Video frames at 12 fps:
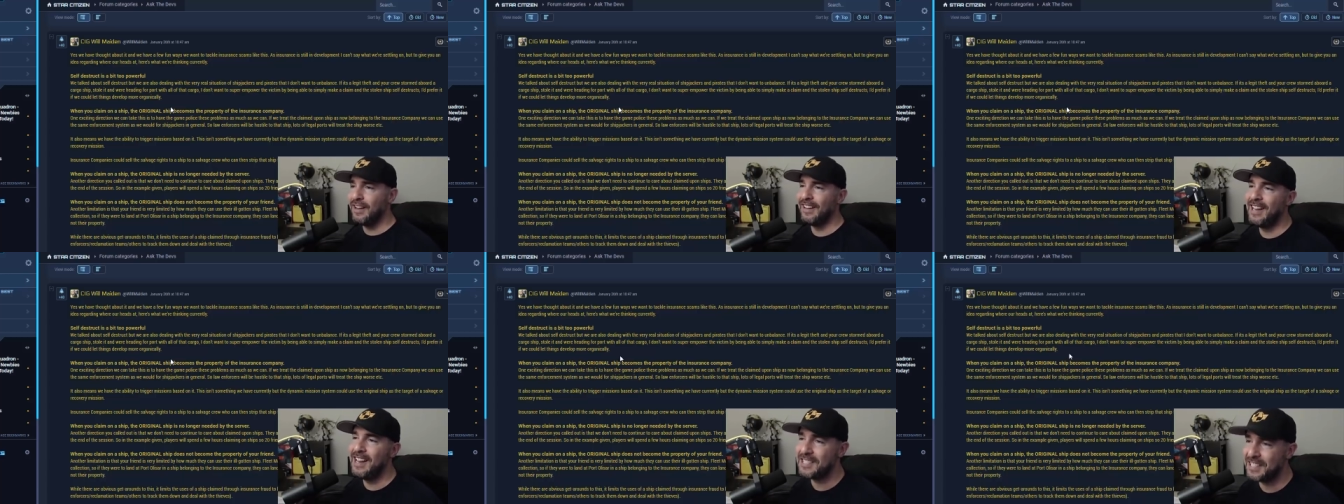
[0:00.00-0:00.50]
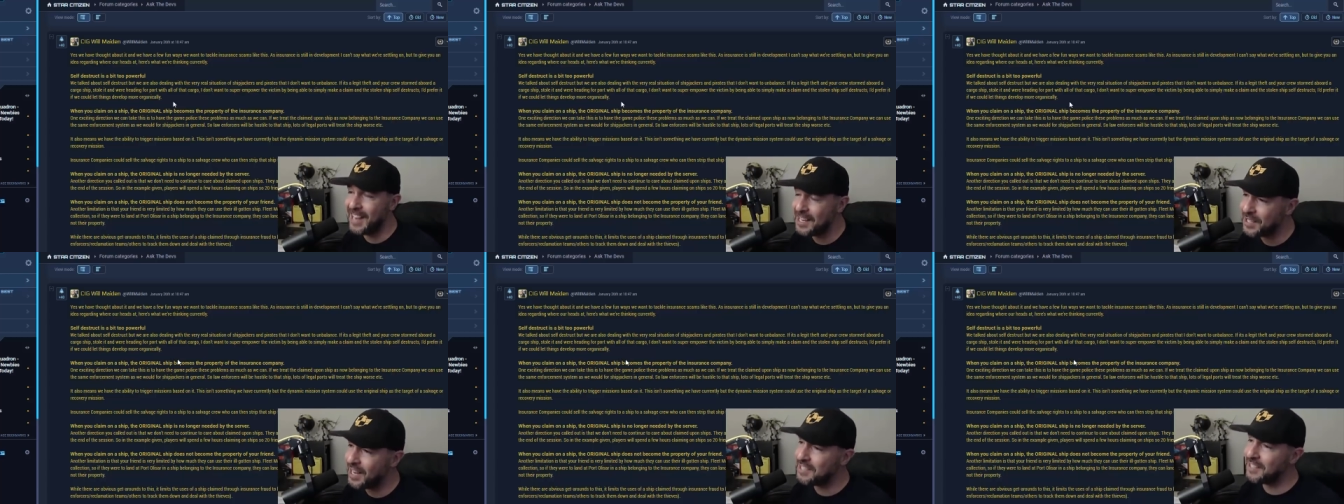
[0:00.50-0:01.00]
It is a
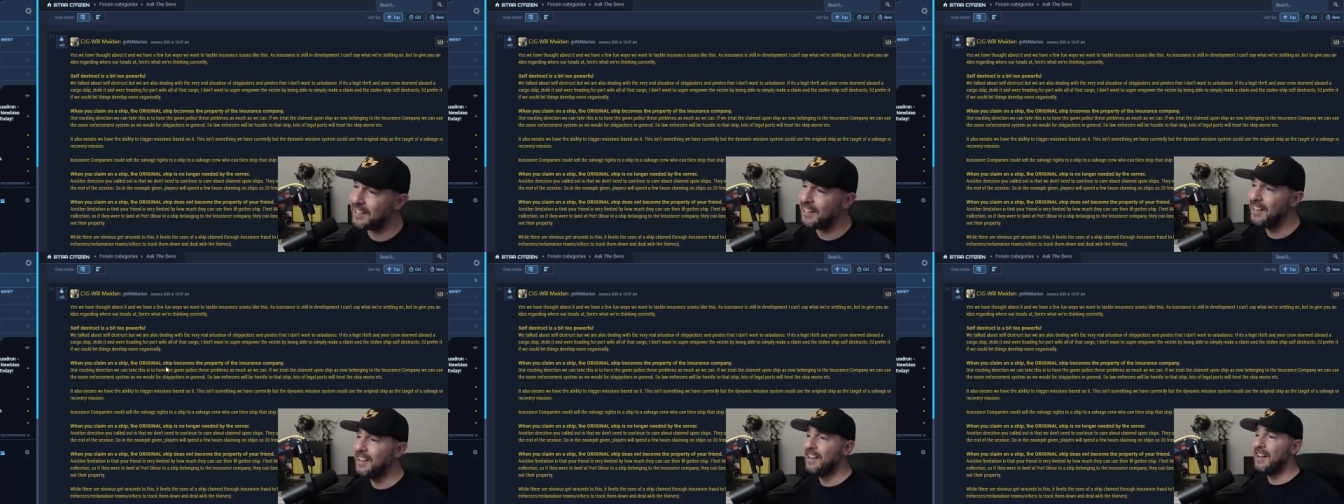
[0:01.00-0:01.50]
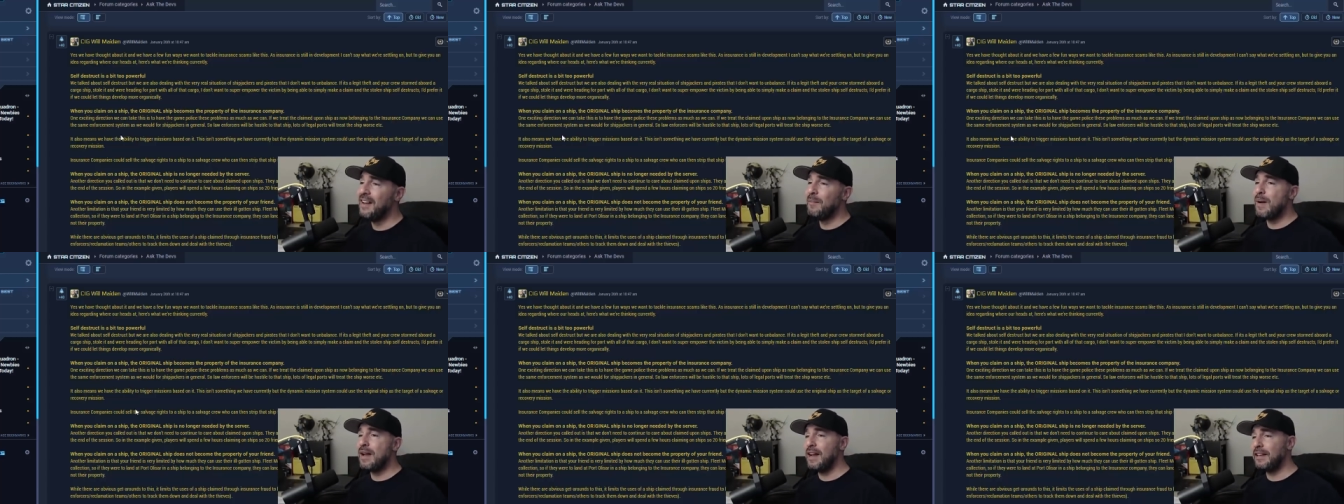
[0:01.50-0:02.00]
nice idea,
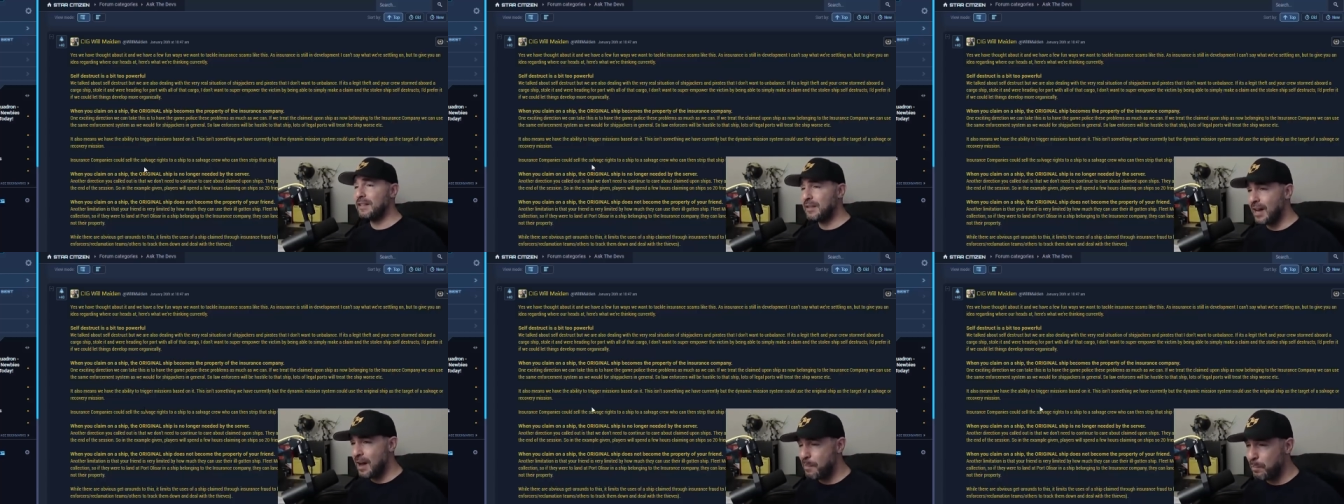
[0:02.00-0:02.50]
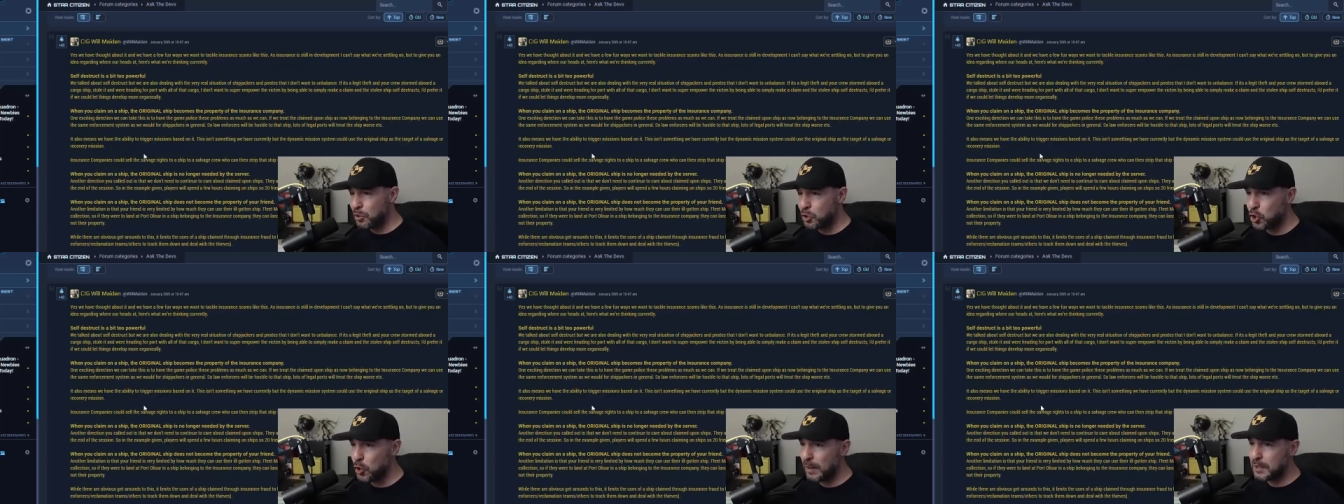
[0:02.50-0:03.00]
but it puts
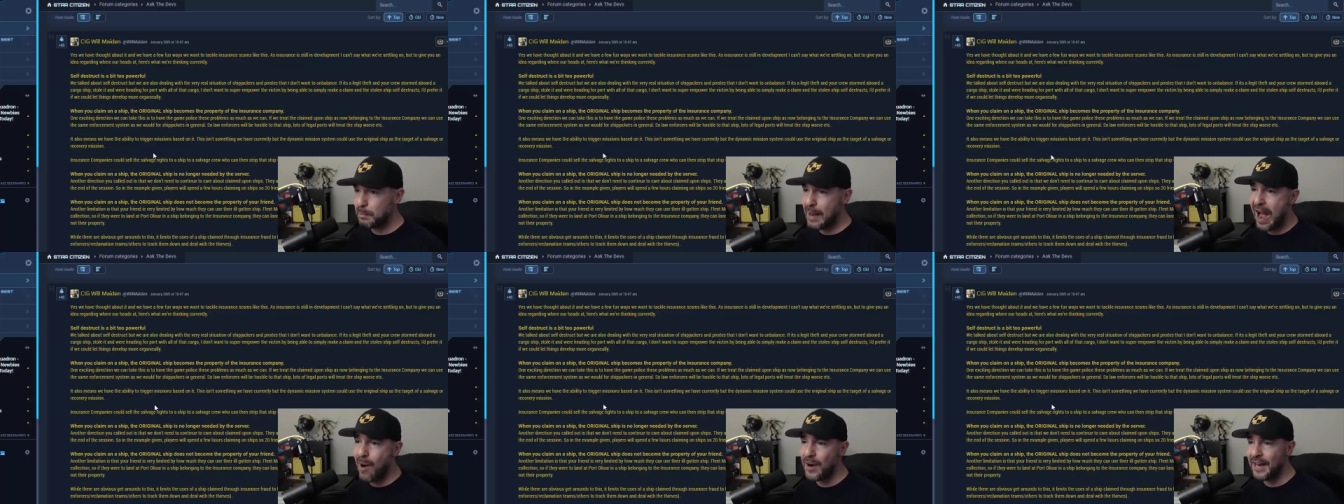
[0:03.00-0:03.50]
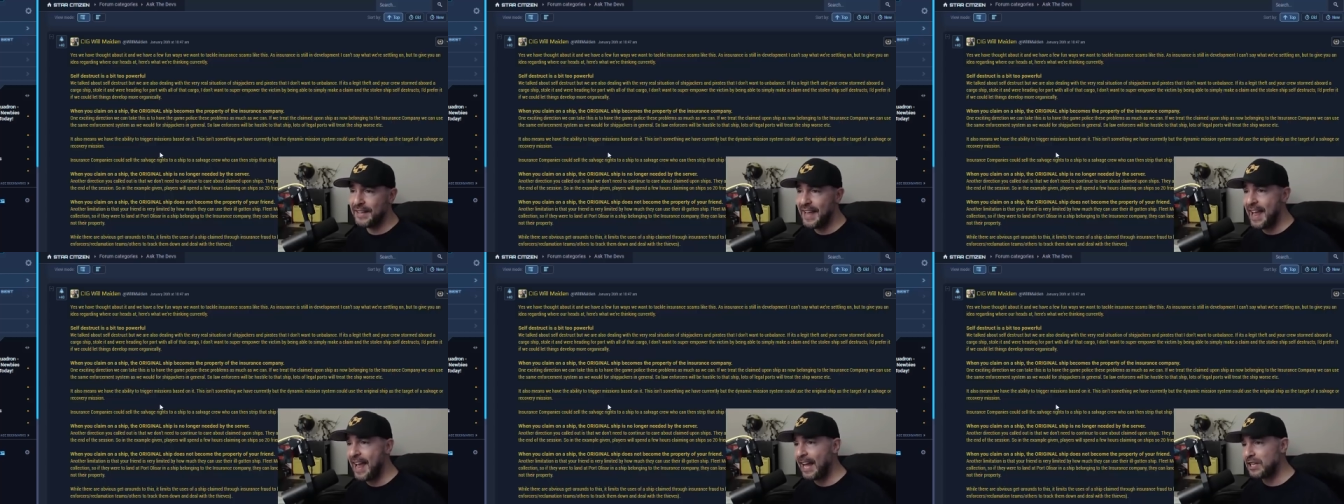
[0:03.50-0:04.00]
too much power in the
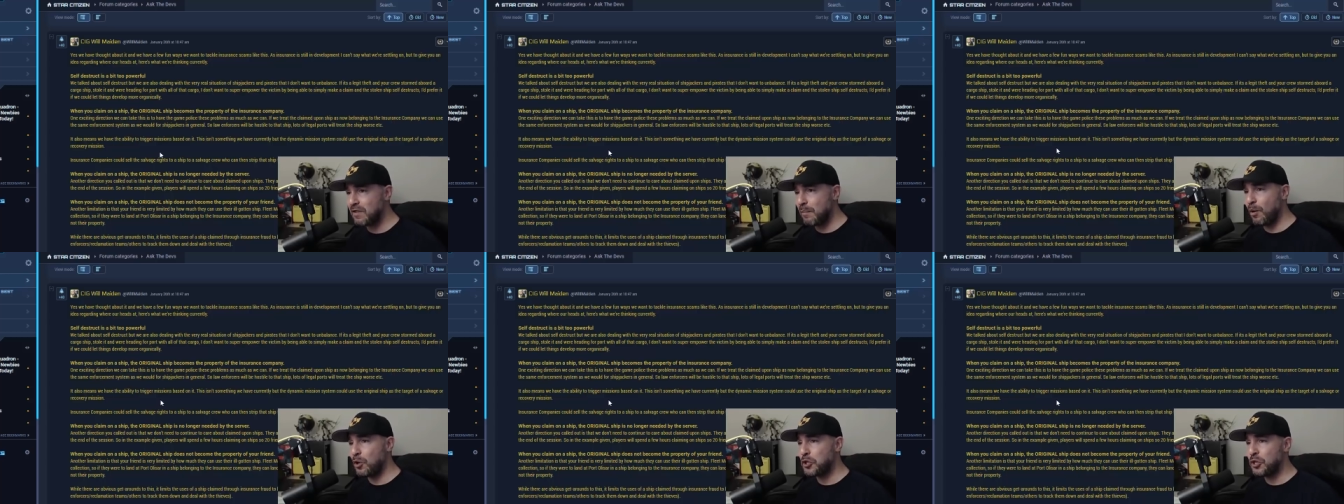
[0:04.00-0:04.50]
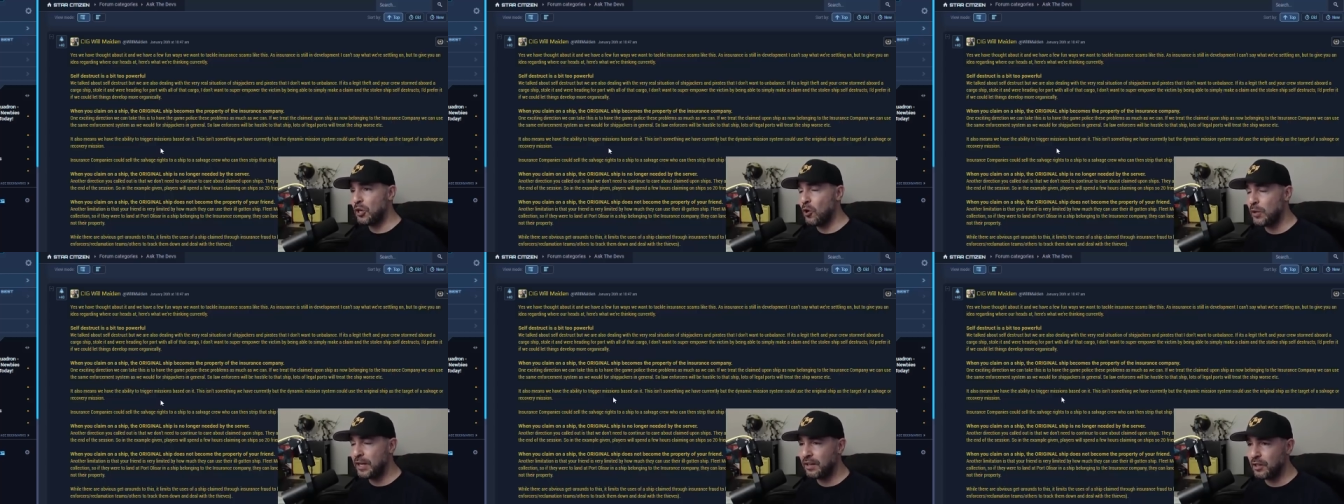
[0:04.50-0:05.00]
hands of the person
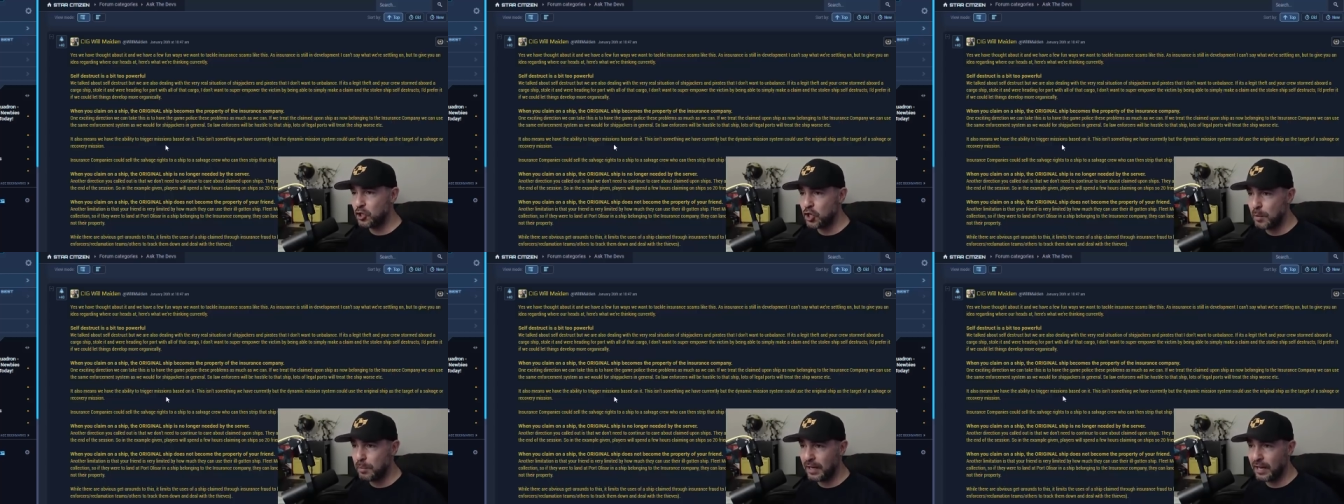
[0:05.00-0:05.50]
owning the ship.